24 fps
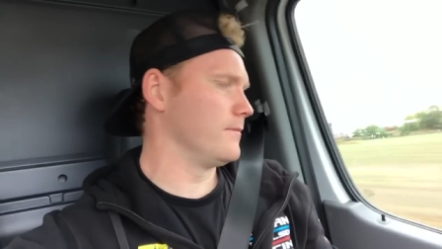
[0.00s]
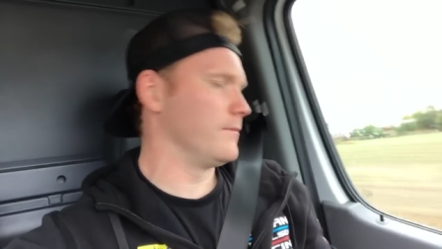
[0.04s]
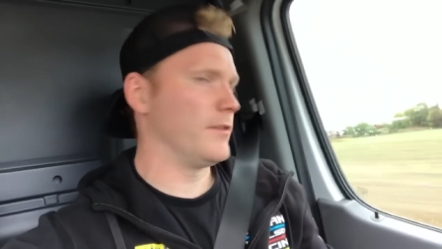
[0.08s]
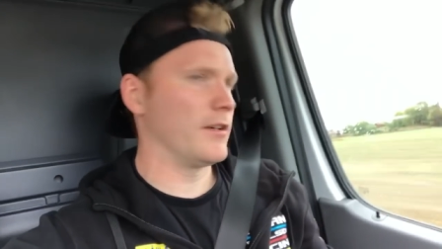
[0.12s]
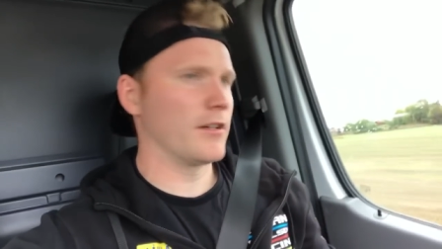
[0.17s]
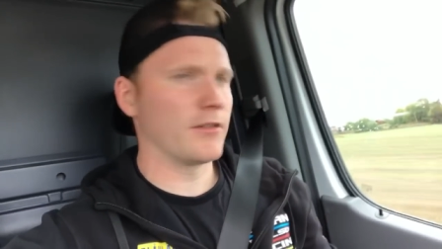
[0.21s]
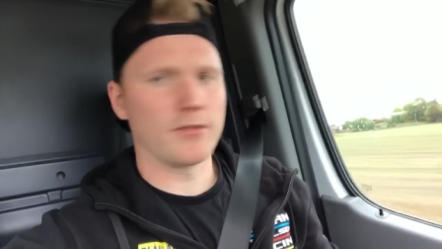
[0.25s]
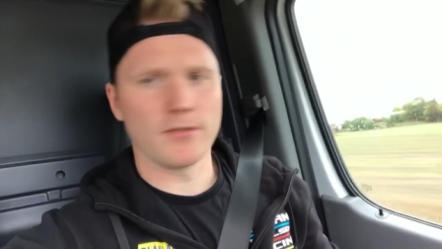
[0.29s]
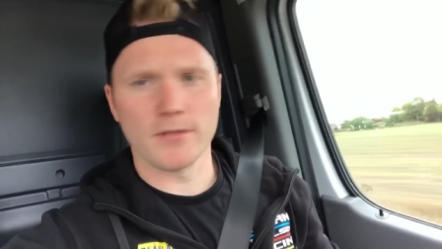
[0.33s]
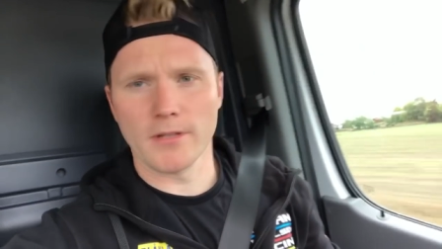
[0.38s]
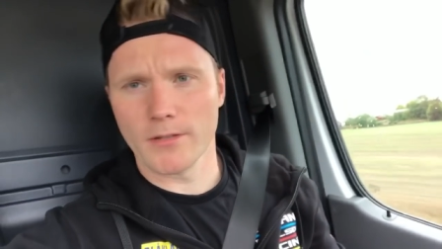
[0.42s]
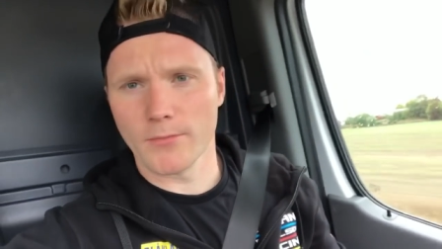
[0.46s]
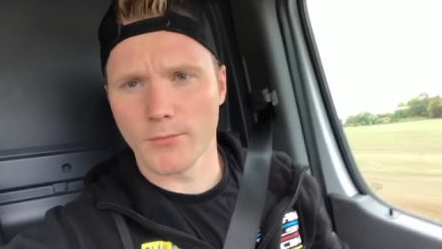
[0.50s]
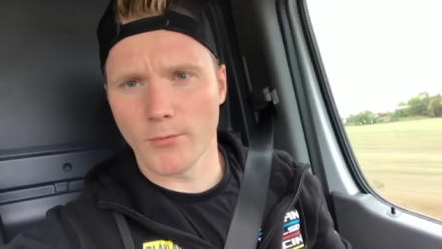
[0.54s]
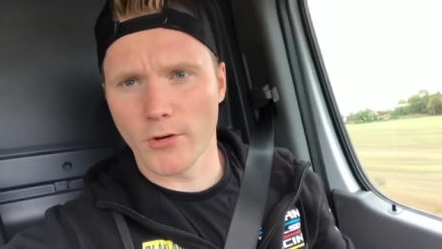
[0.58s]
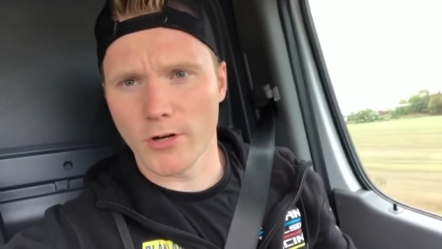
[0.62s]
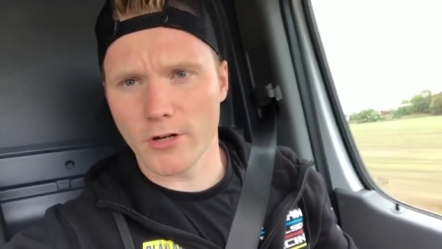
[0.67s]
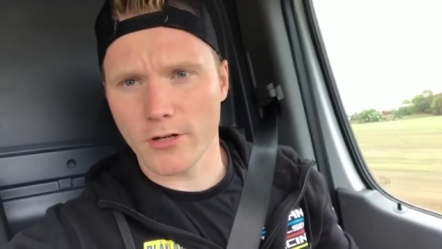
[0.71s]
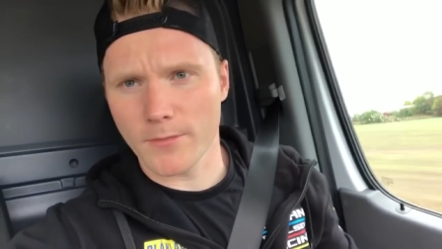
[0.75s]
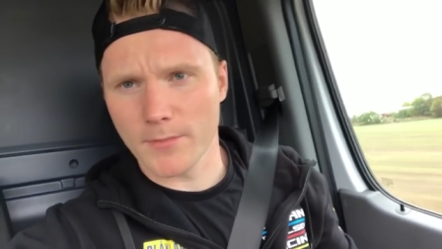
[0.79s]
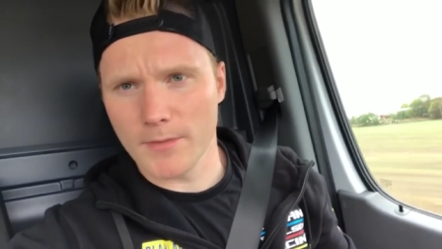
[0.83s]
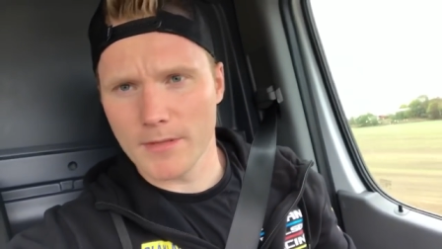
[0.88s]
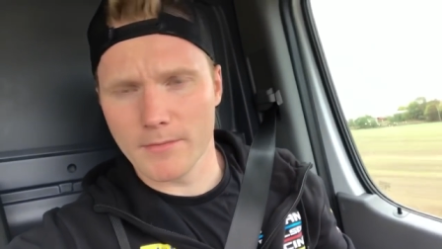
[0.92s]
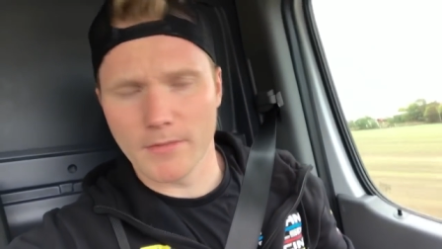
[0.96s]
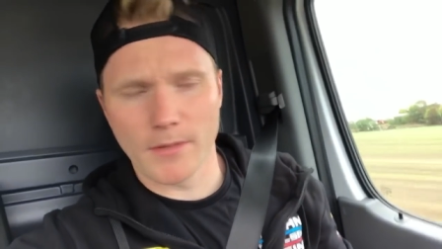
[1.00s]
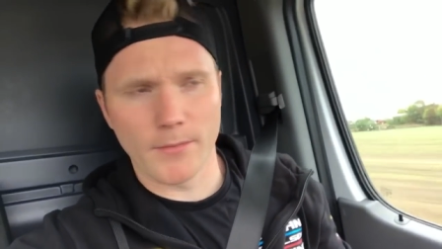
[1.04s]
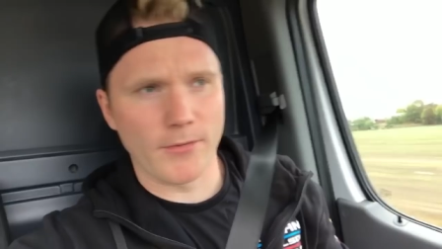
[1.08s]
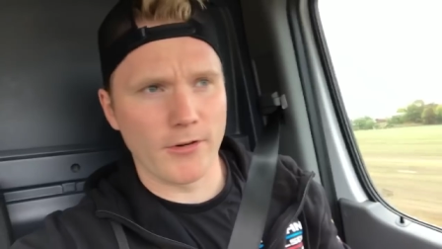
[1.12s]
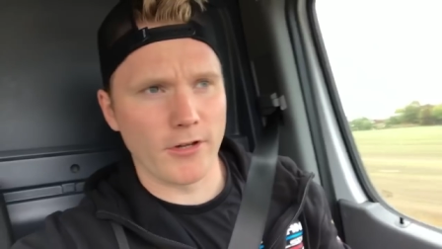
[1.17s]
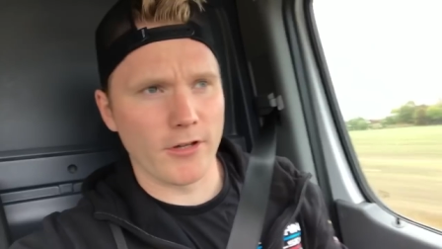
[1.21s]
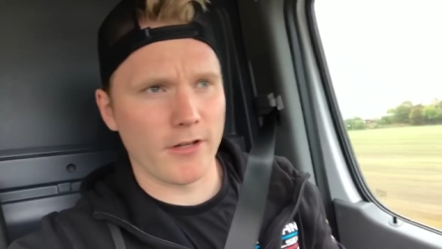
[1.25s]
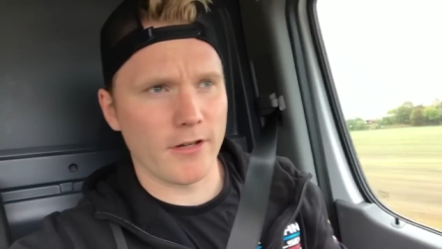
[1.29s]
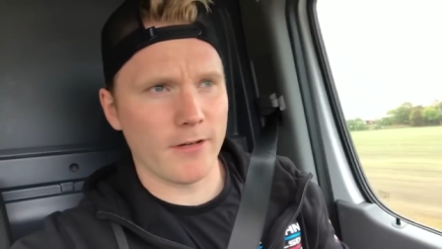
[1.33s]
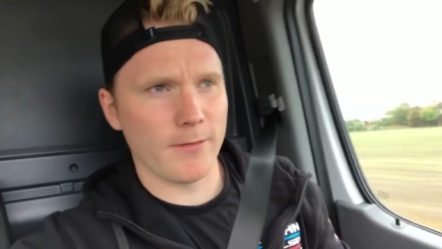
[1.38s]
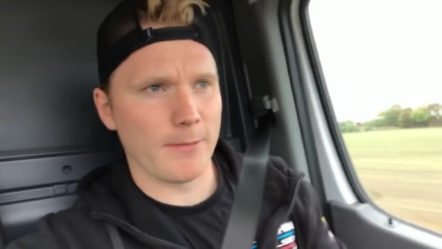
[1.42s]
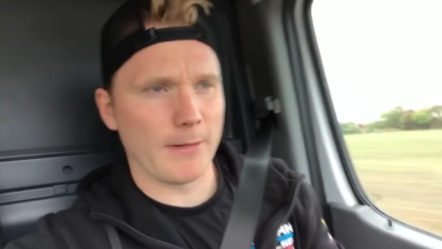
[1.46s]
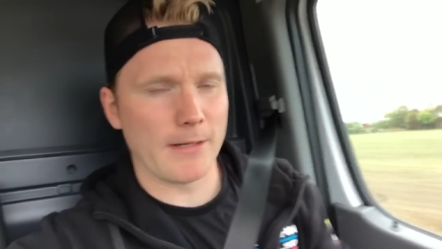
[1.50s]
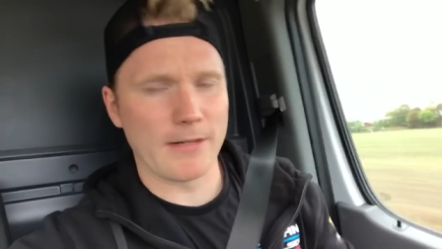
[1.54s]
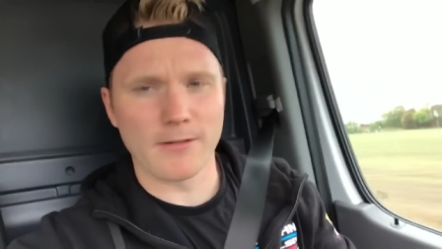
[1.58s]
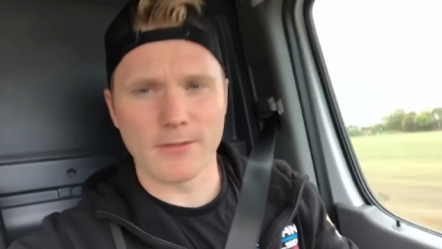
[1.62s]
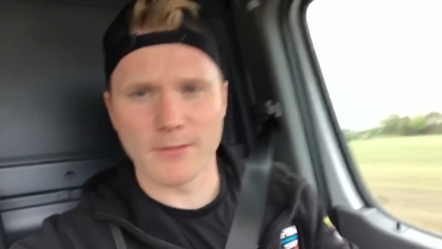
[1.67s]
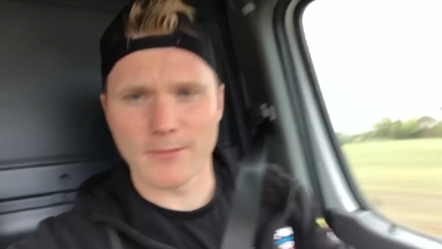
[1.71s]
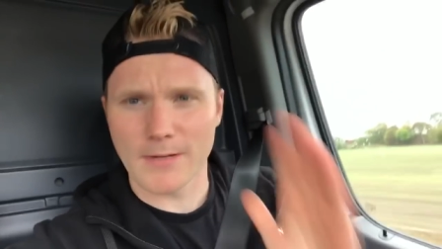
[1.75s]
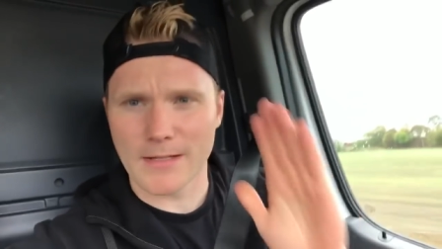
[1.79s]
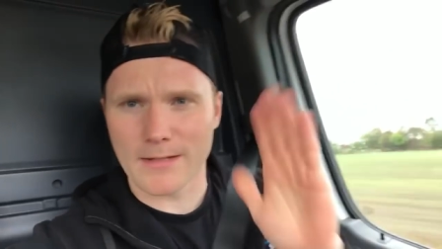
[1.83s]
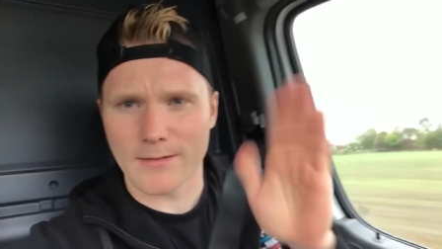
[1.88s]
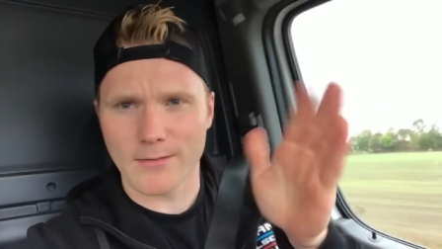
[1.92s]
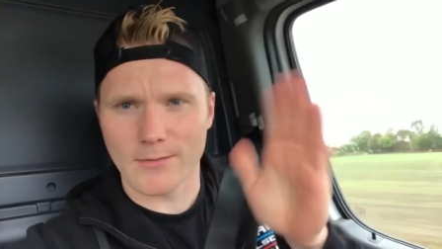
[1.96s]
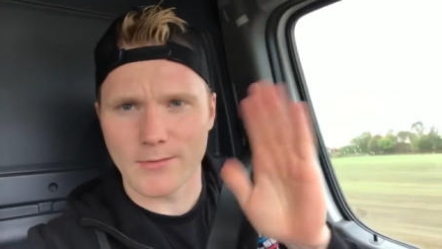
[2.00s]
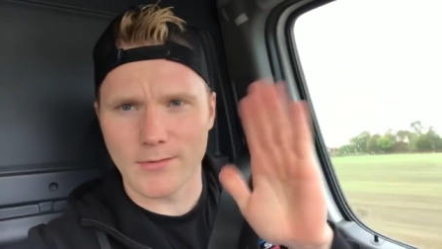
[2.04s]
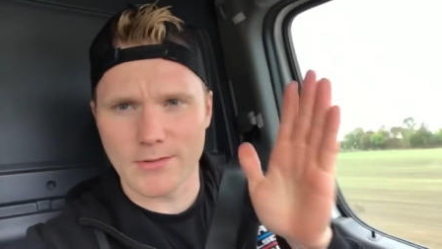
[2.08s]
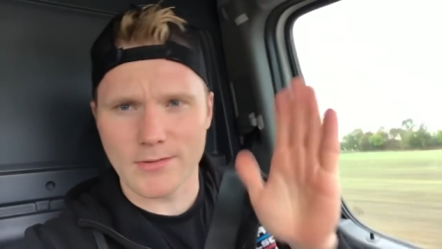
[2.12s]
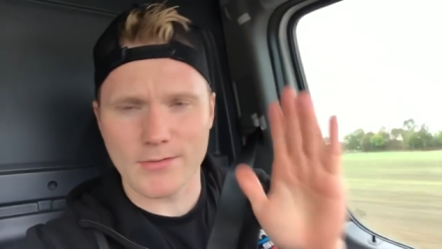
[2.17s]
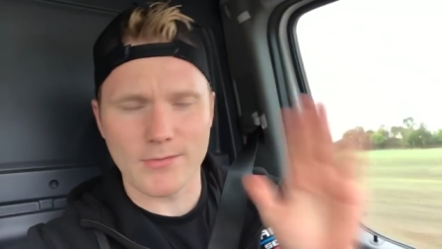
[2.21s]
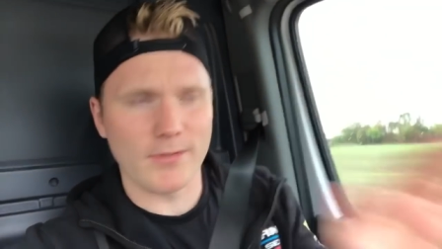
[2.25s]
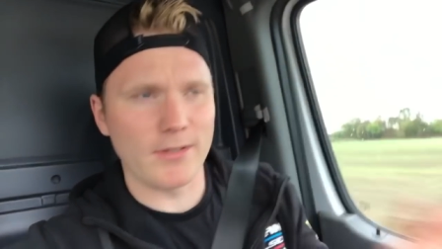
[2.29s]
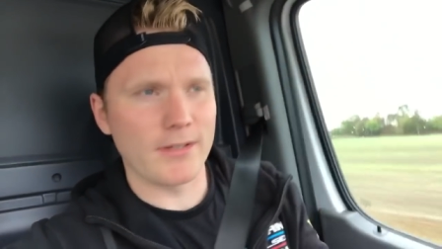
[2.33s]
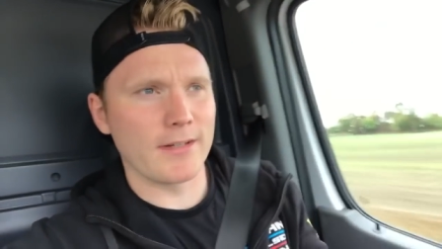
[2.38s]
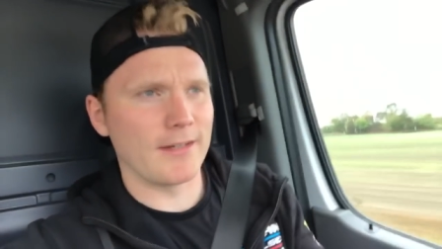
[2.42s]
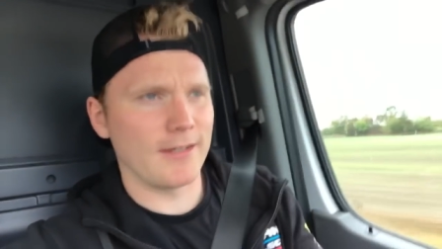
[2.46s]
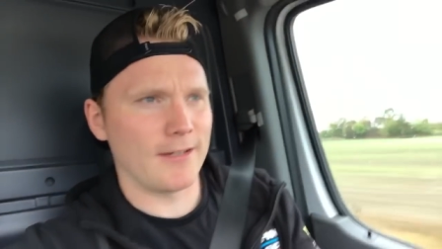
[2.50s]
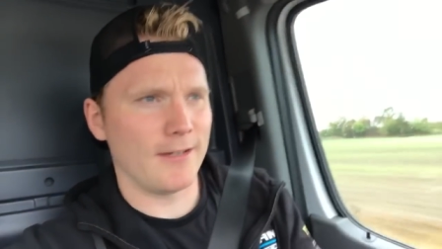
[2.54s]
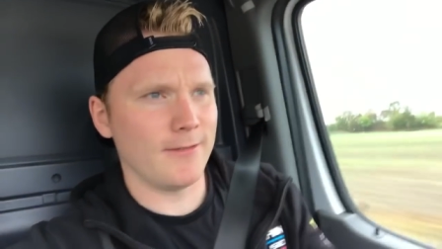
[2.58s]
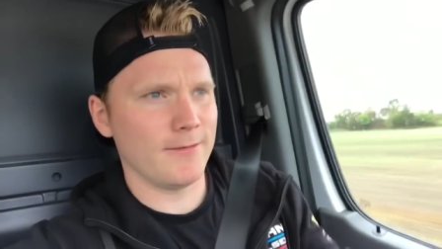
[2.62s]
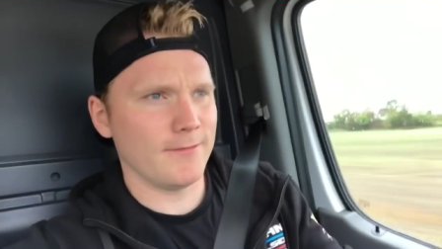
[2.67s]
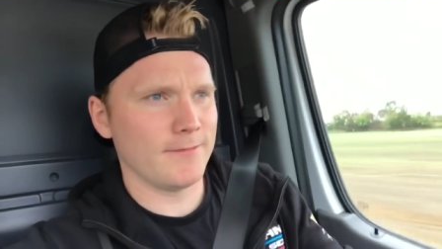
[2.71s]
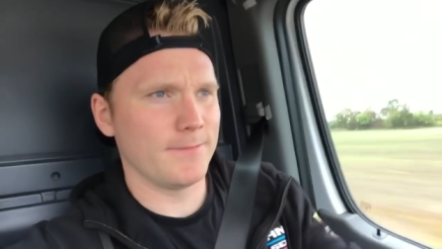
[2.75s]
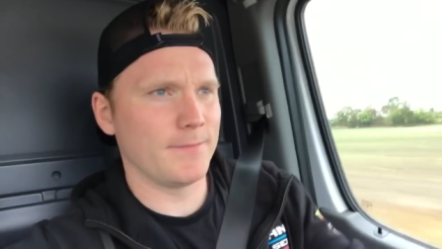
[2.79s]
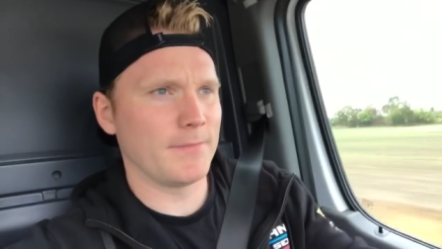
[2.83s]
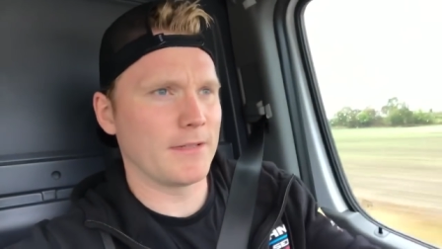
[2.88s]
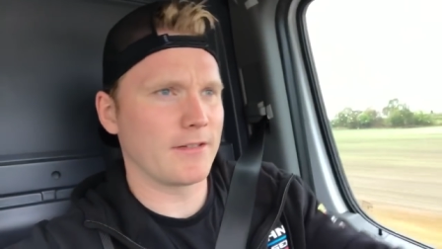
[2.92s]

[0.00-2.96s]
We are done at work, me and my brother. We are on the way to Rudskogen now,